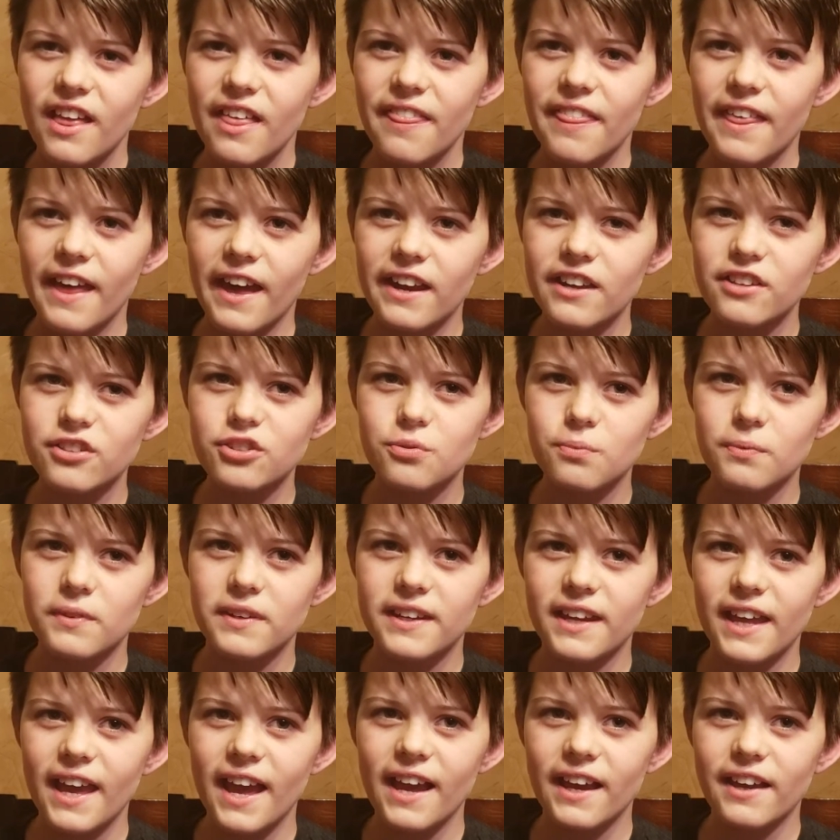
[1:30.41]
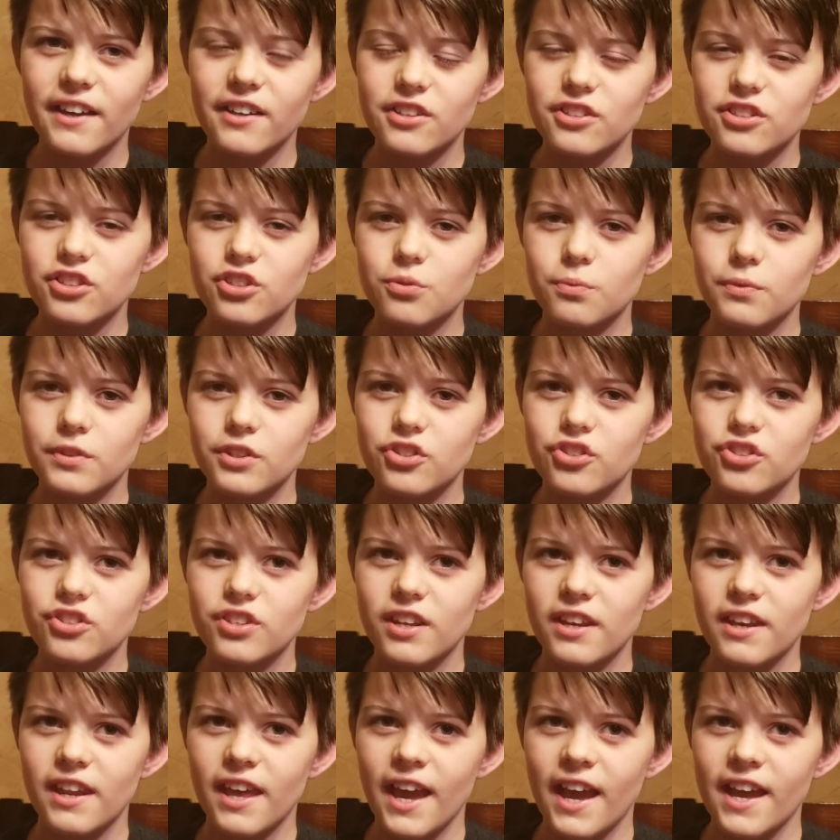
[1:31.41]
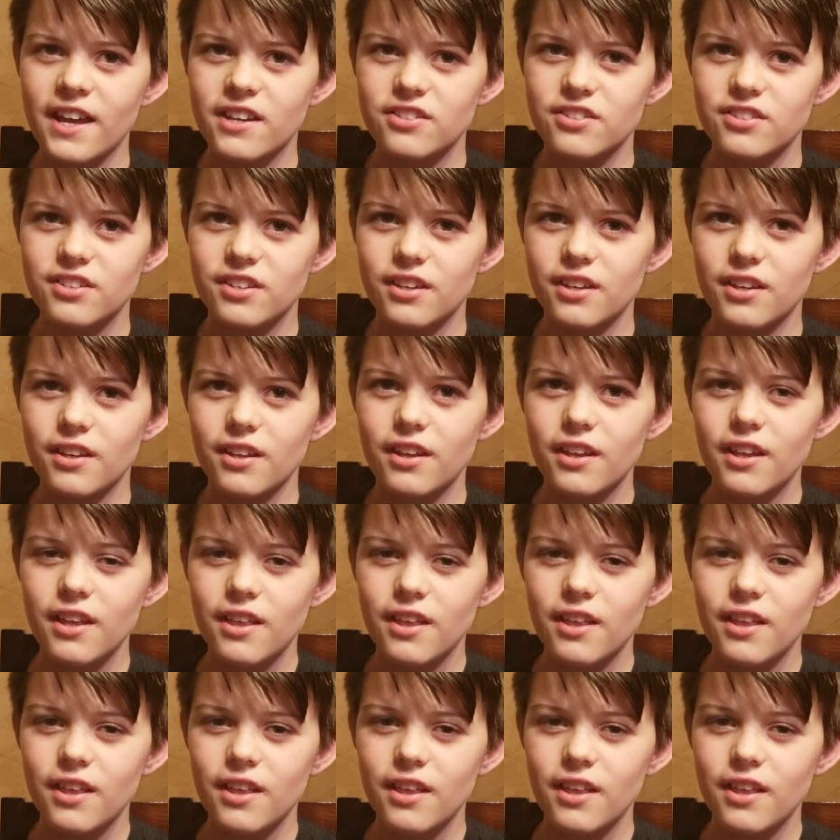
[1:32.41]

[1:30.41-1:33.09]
That is when NACA switched to NASA.